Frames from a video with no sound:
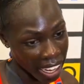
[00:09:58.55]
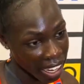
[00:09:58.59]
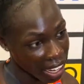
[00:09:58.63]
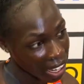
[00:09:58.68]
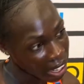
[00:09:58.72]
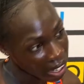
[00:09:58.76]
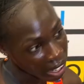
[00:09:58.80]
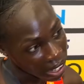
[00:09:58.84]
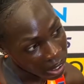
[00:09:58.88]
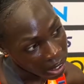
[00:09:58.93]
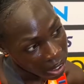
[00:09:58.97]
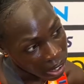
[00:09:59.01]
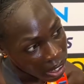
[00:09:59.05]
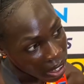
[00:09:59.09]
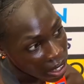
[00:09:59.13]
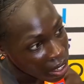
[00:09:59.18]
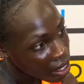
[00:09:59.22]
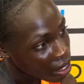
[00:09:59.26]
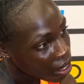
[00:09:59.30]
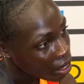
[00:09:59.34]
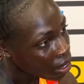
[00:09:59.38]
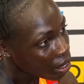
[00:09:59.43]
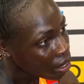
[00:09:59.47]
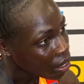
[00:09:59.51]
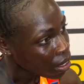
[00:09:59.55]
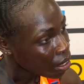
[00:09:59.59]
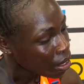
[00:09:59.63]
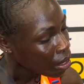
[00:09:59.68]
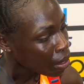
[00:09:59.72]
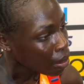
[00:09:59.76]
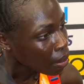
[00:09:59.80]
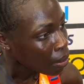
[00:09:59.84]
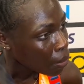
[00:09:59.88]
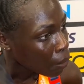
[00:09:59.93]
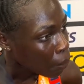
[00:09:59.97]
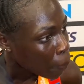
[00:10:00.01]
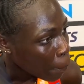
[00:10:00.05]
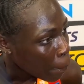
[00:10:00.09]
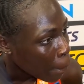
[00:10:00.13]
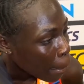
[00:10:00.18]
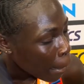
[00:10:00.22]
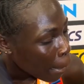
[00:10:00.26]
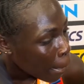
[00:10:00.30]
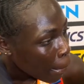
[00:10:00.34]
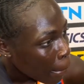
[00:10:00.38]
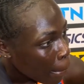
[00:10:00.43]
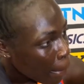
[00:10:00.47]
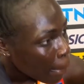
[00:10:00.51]
Uh, what, I guess when
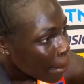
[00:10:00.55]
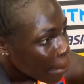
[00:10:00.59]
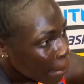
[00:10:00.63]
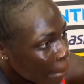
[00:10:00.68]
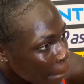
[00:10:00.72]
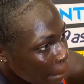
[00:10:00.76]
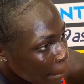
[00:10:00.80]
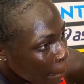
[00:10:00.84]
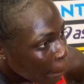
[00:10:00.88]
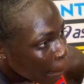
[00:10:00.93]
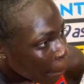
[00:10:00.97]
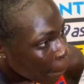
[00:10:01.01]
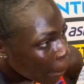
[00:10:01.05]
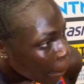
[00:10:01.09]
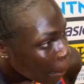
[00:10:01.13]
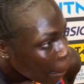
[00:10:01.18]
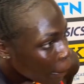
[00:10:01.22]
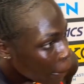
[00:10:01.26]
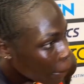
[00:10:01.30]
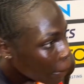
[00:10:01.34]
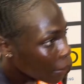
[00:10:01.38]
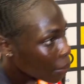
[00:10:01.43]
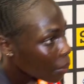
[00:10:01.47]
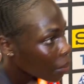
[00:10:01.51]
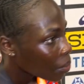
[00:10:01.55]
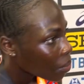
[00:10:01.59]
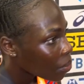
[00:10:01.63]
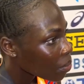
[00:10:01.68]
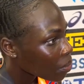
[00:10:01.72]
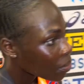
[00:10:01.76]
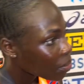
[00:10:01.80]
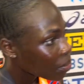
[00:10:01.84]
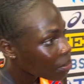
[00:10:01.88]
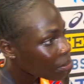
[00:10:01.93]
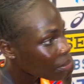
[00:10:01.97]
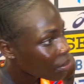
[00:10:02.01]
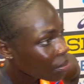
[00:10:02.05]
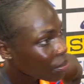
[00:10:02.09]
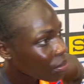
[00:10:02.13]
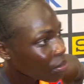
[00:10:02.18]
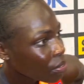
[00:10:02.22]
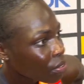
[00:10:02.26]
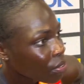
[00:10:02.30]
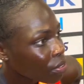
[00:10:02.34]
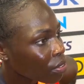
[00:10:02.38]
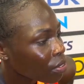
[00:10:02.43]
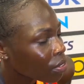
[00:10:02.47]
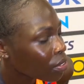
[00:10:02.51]
you accomplish the gold medal, the world
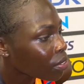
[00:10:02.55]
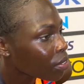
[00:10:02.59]
championship